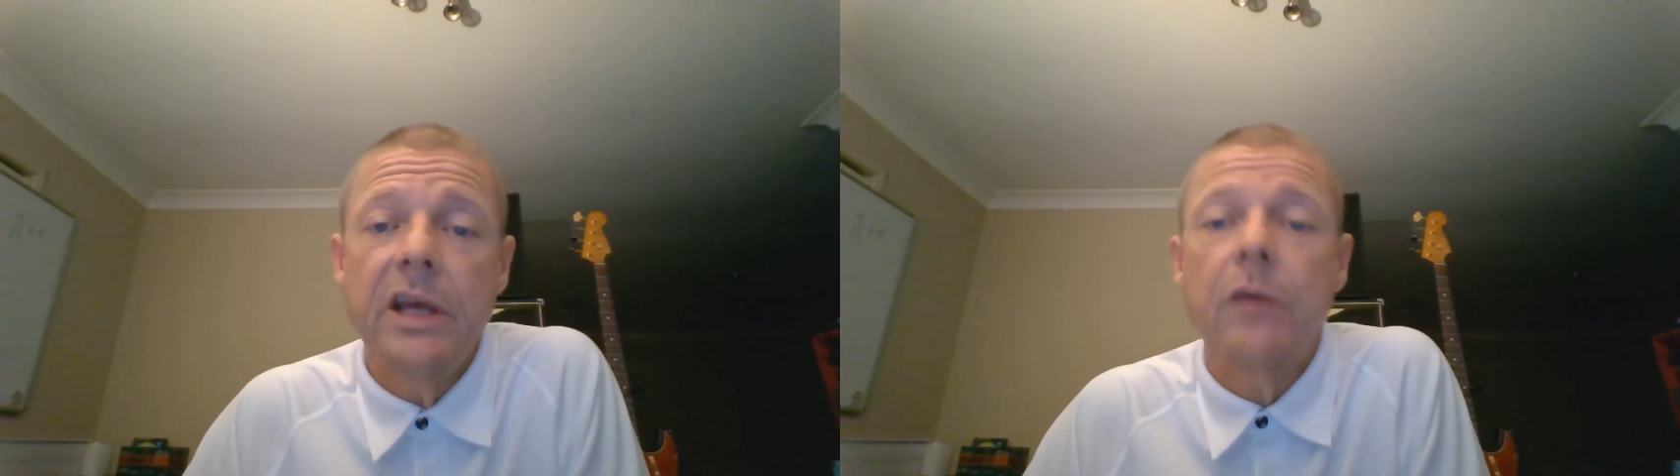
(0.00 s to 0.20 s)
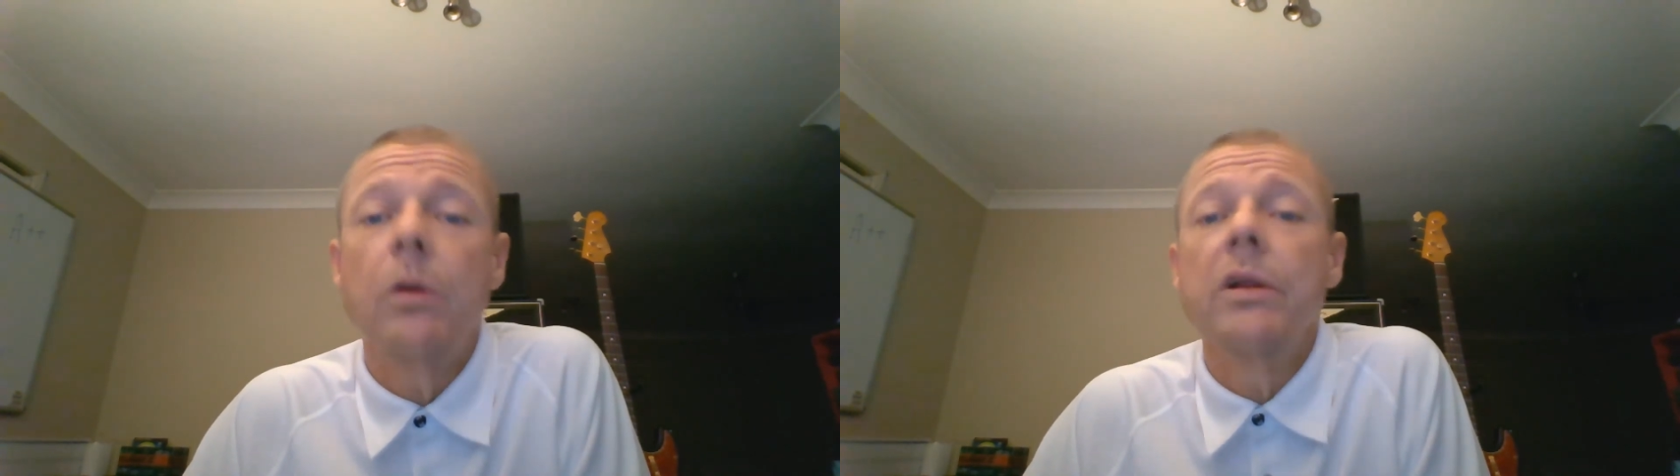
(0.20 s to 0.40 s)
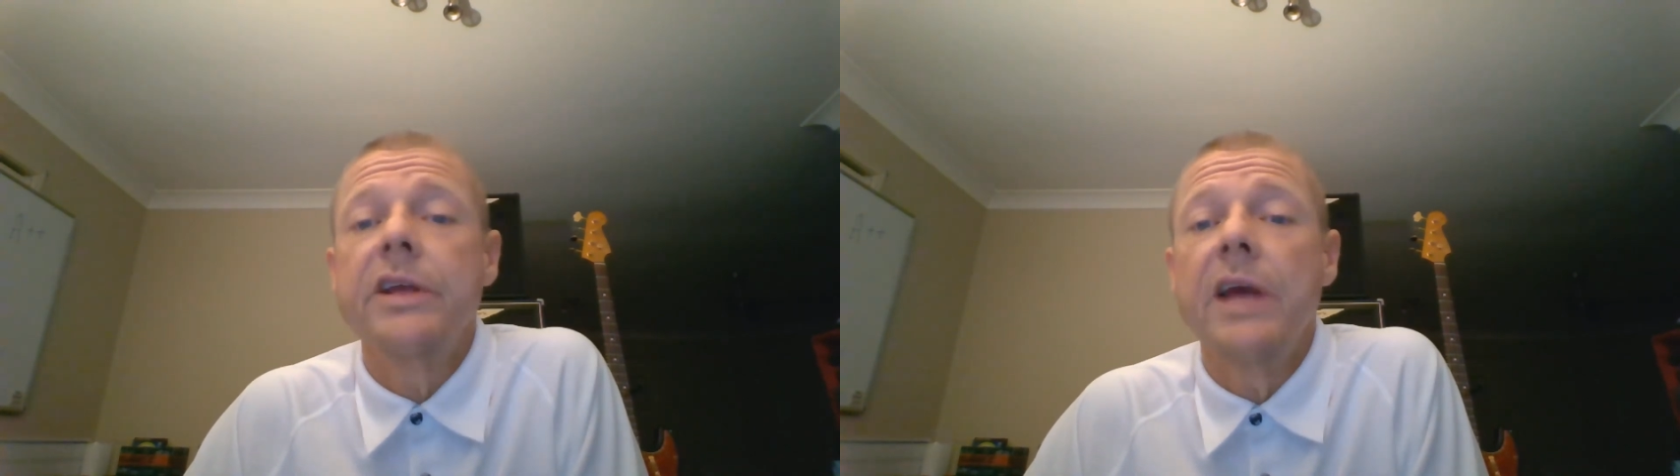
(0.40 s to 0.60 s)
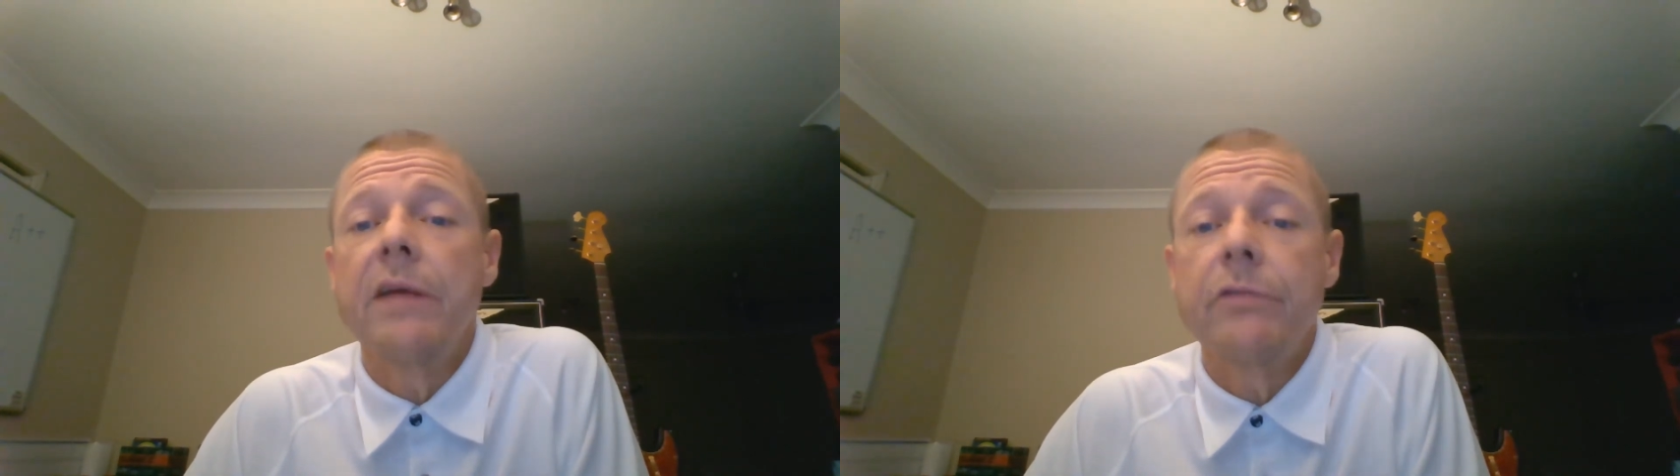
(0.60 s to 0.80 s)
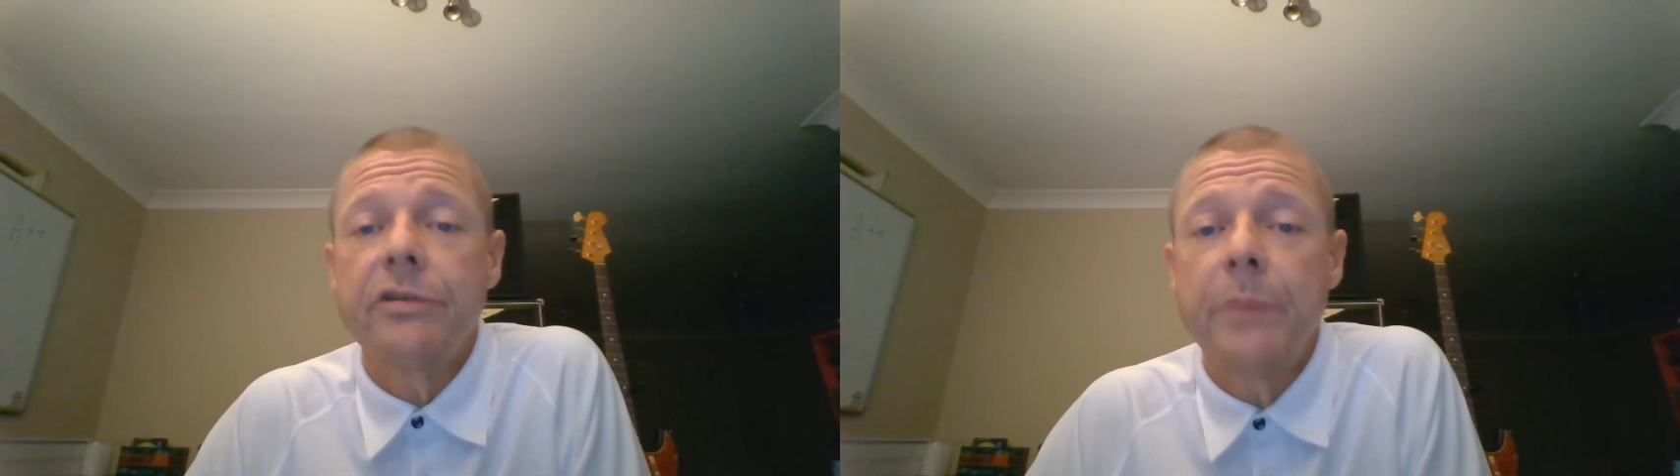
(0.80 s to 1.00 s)
equality,
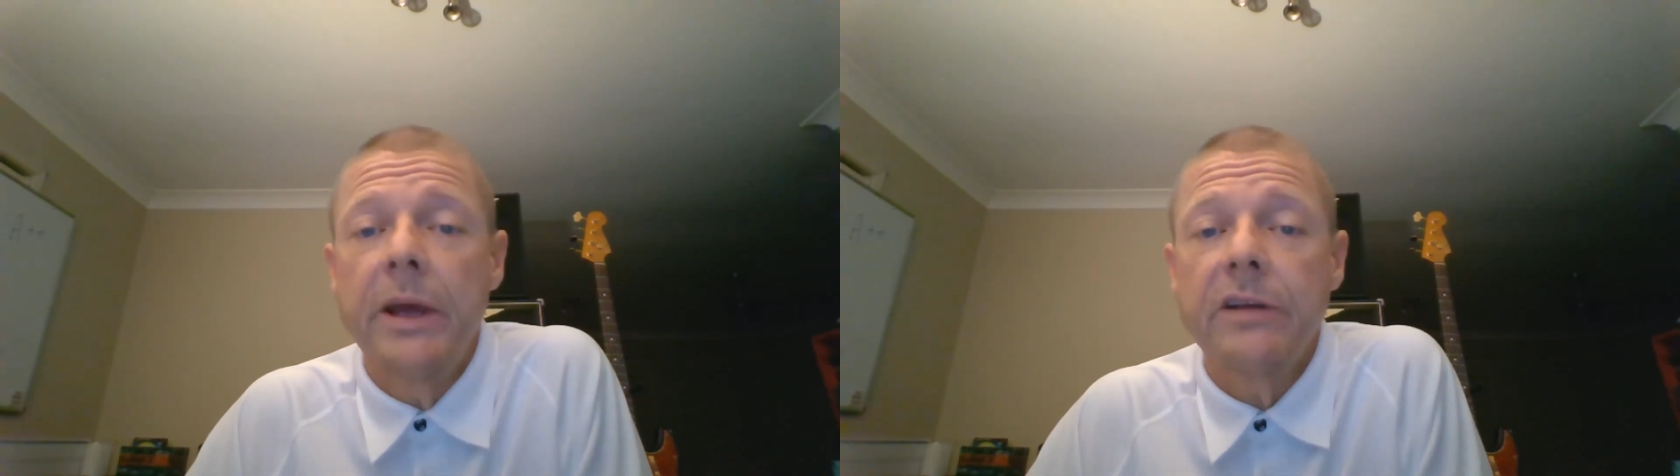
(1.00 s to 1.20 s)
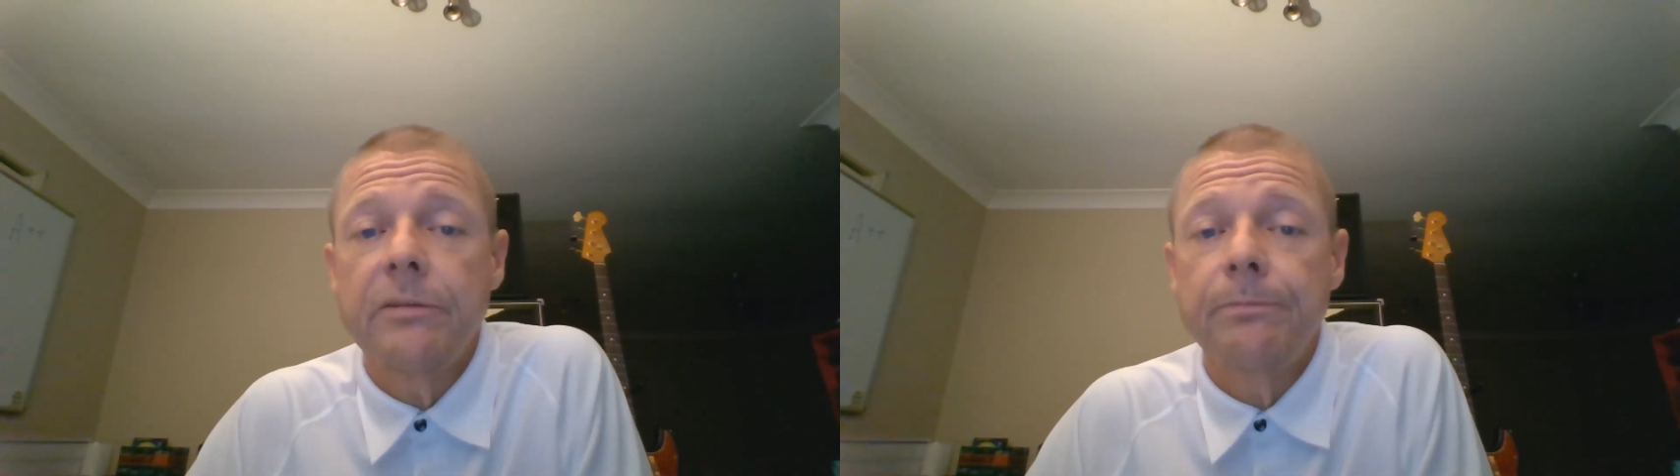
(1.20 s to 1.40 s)
and respect.